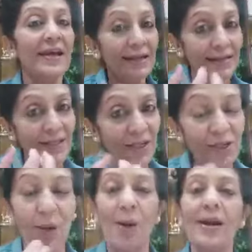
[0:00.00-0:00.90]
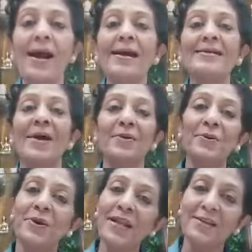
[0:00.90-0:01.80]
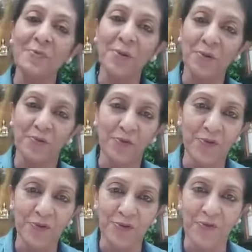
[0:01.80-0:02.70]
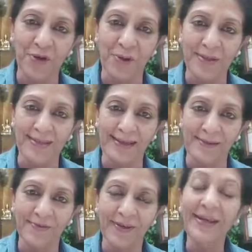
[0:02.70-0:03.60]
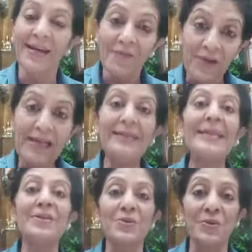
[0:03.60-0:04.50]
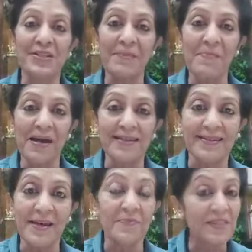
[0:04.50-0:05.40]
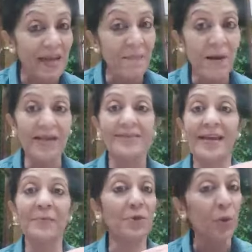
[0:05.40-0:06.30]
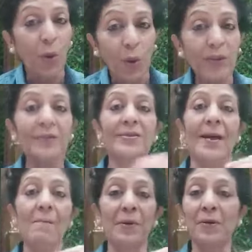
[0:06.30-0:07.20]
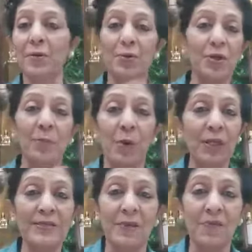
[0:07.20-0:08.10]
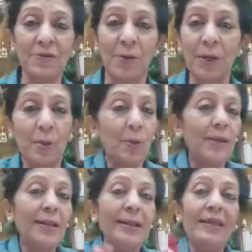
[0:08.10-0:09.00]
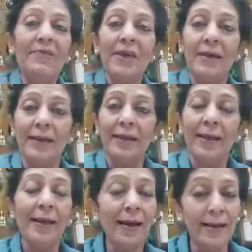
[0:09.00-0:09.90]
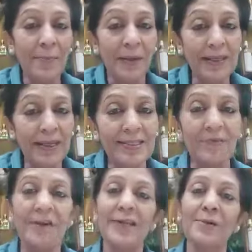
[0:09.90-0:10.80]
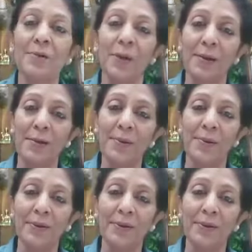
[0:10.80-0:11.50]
It is in your hands how to create a beautiful future for yourself. We'll teach you step by step. Don't jump into today morning someone calling kundalini awakening. Are bhaiya safaiyan to kar lo.